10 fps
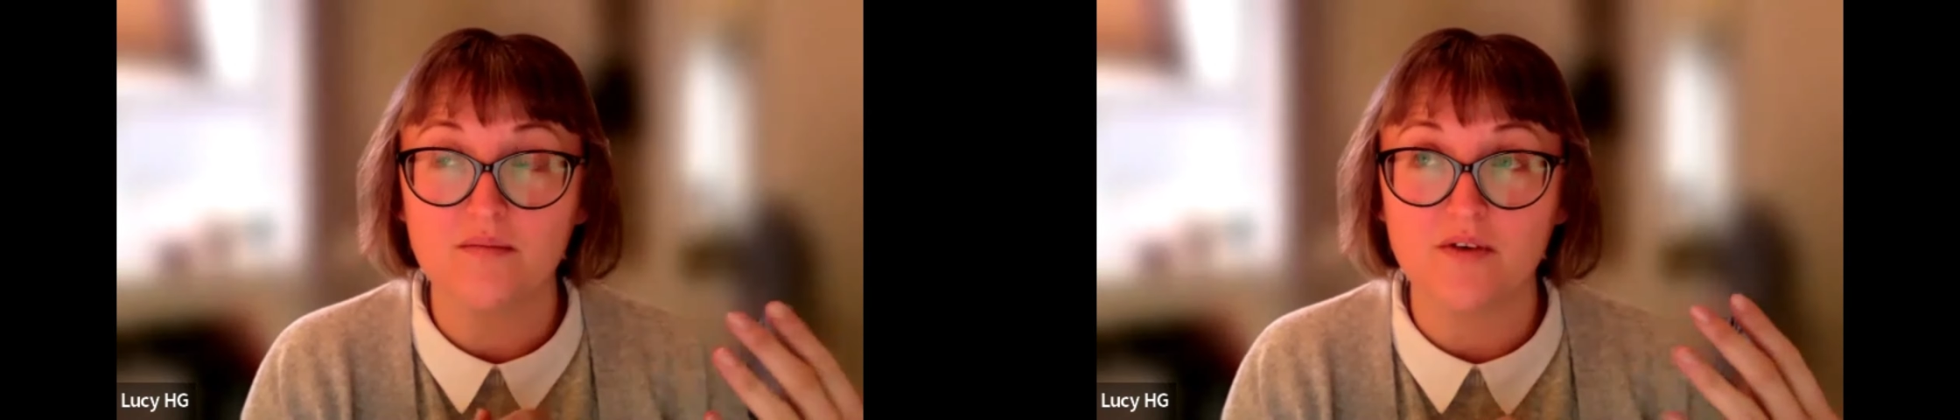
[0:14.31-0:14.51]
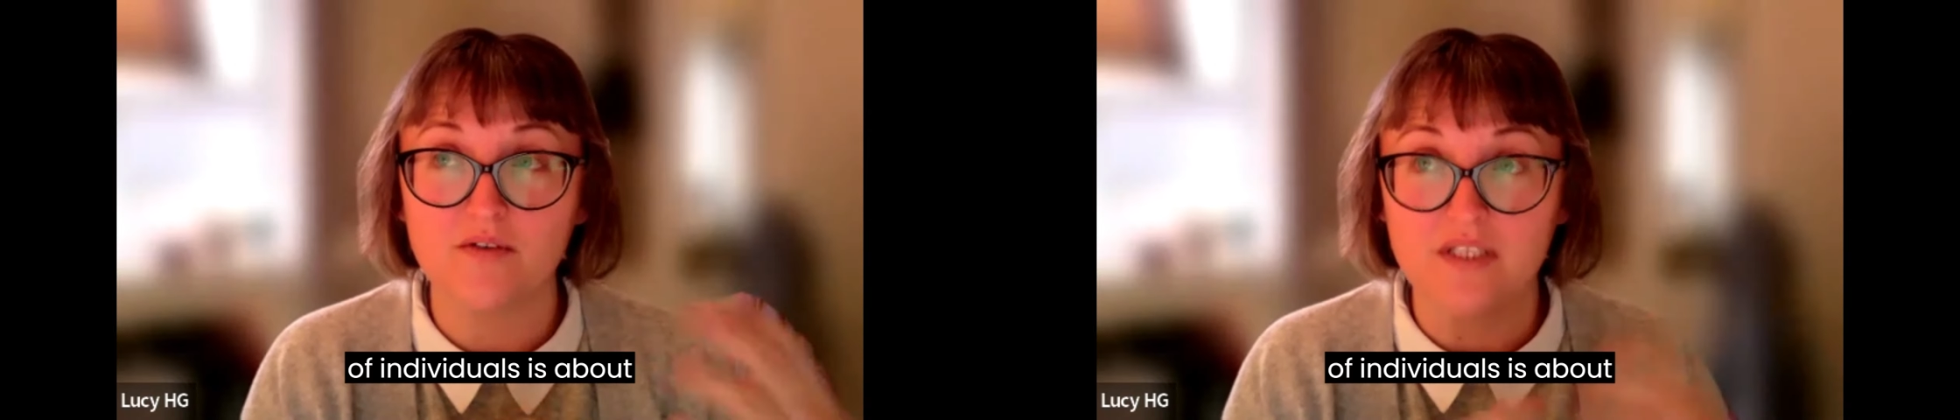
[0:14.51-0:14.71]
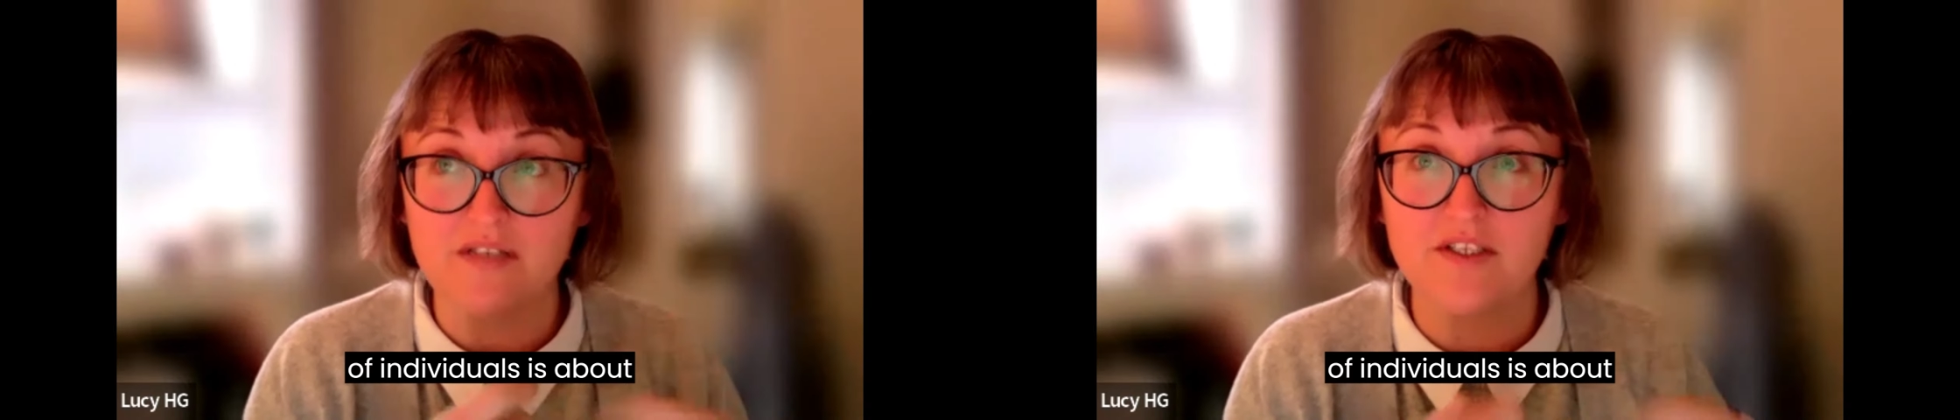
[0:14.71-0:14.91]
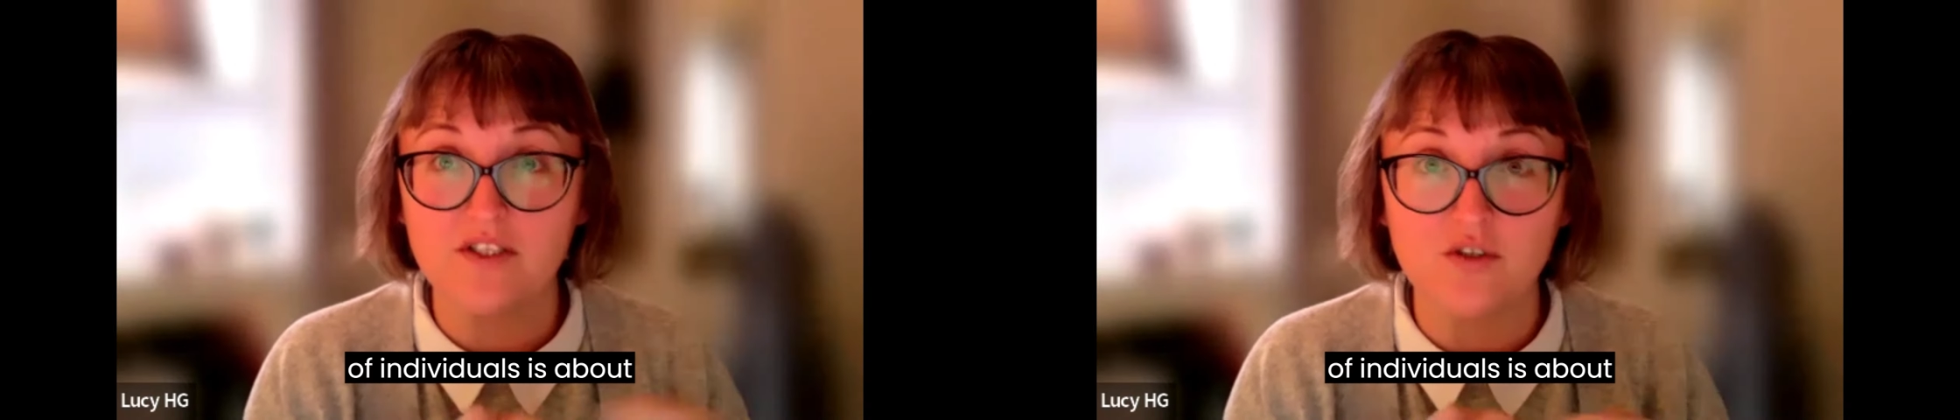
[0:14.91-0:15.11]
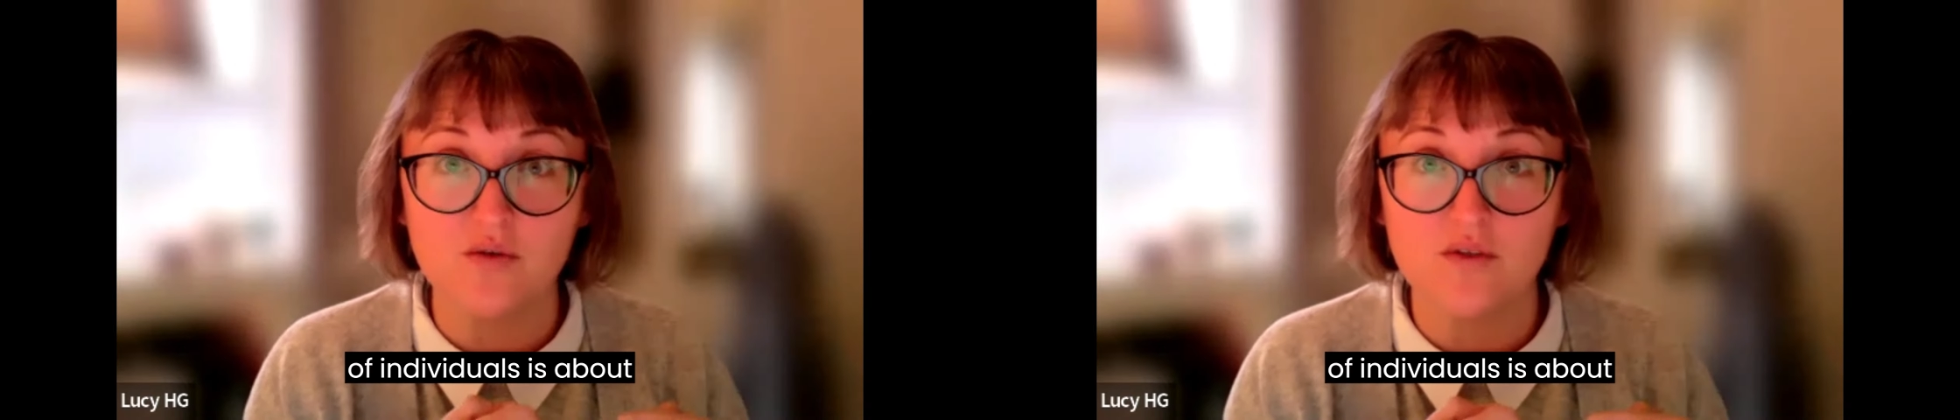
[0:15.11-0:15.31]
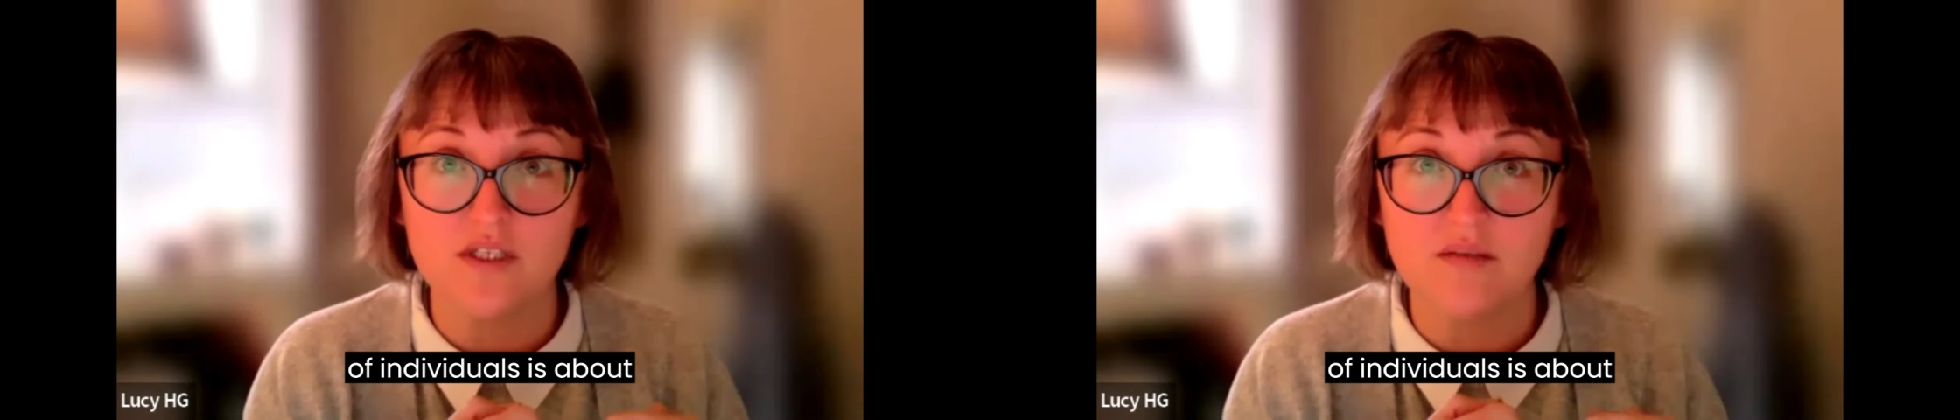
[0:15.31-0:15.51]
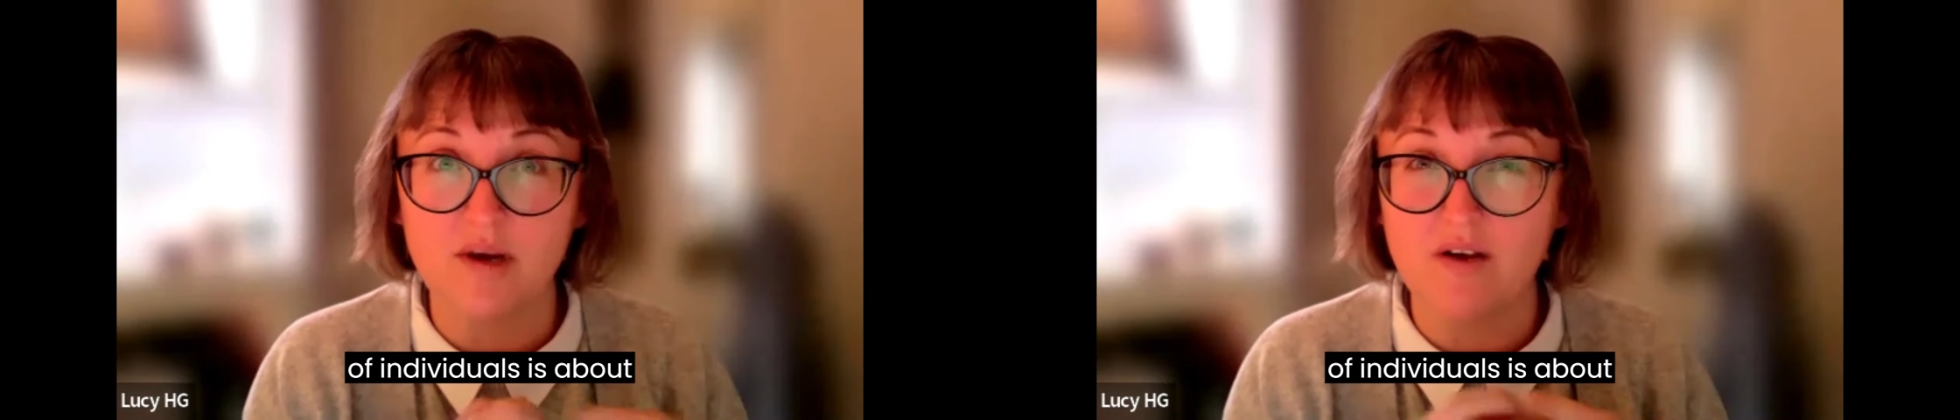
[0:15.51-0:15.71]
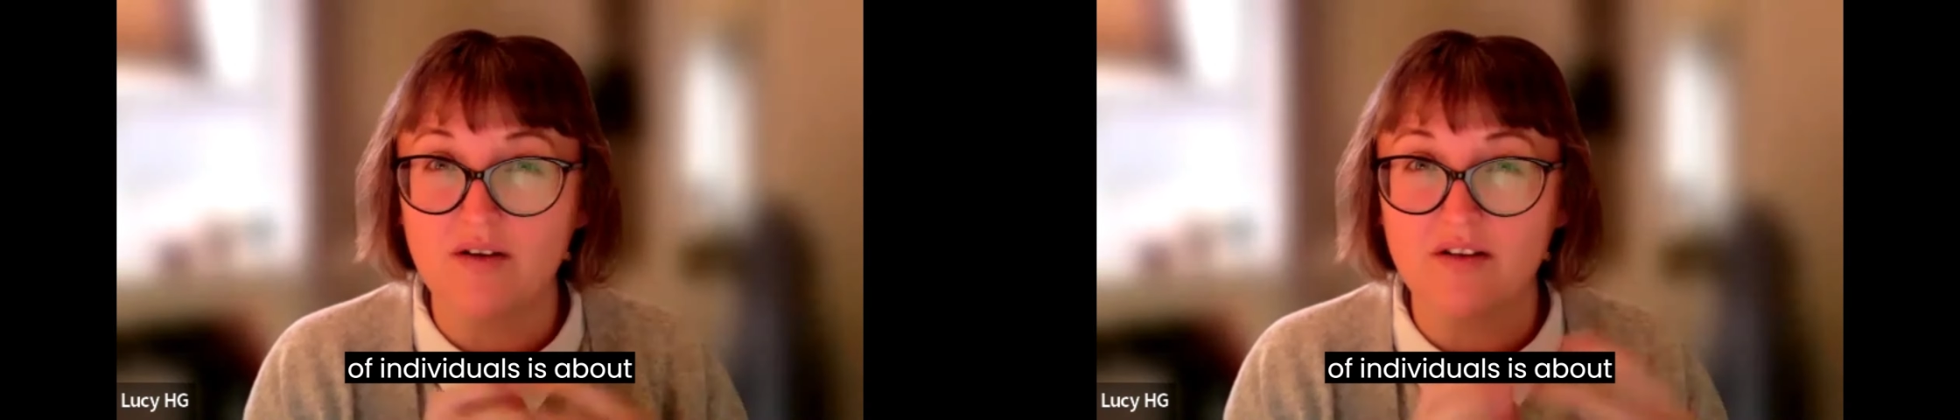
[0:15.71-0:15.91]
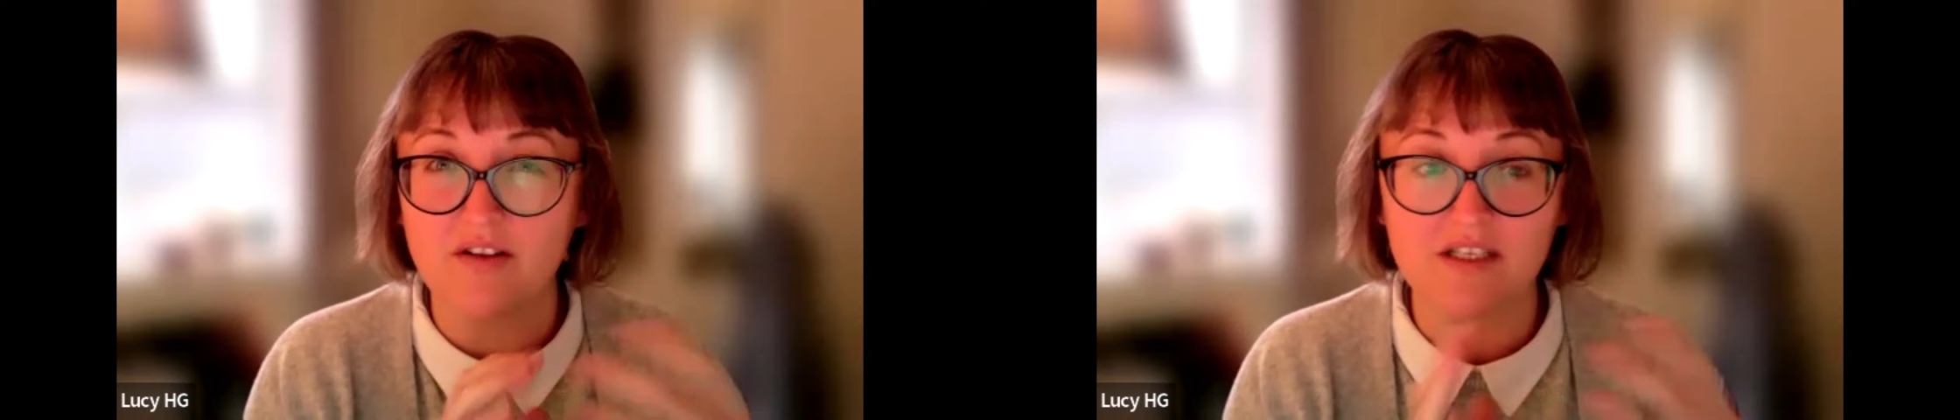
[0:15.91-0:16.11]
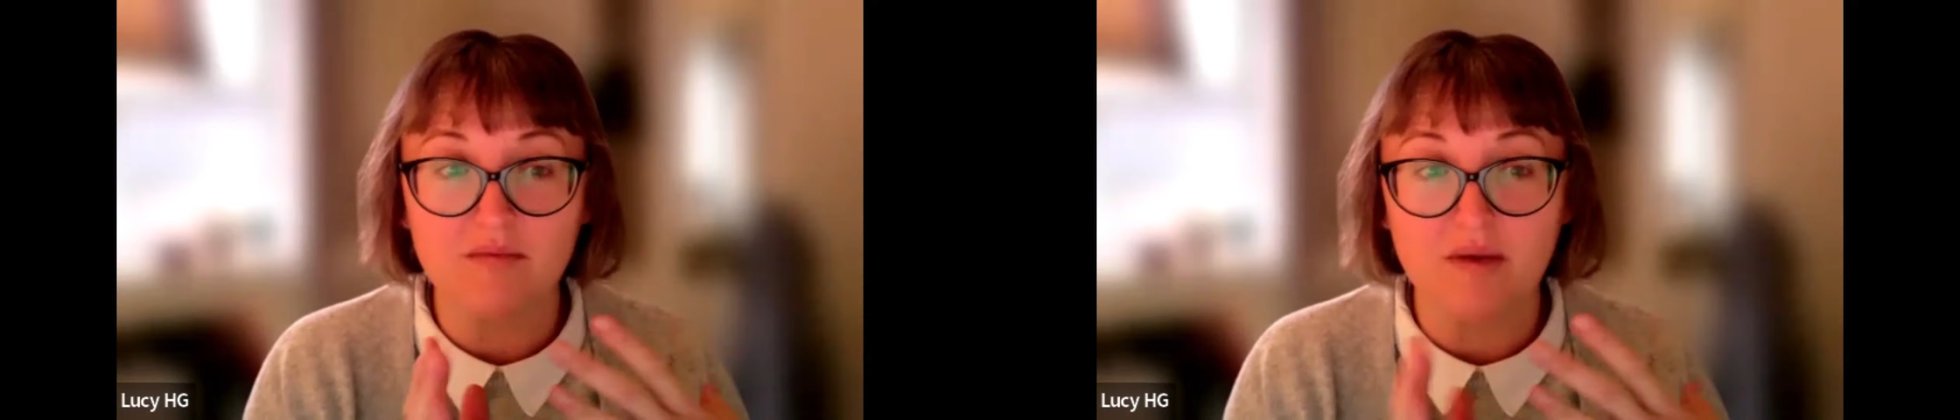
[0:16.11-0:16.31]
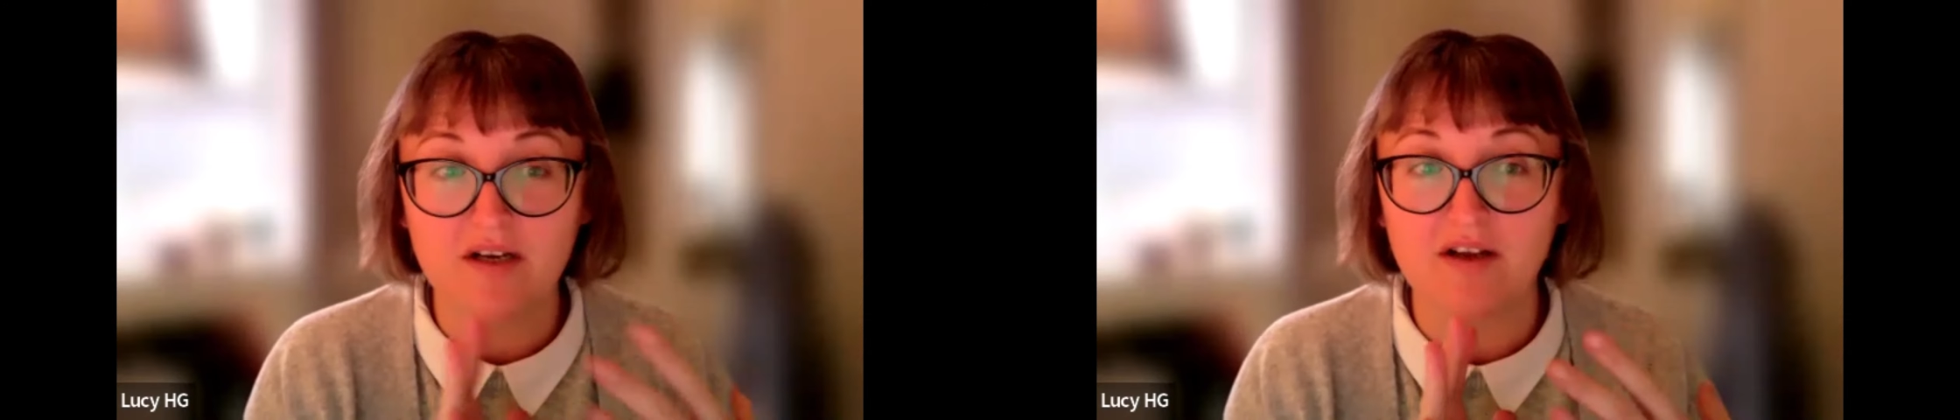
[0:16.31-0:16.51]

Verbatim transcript: of individuals is about I think it's about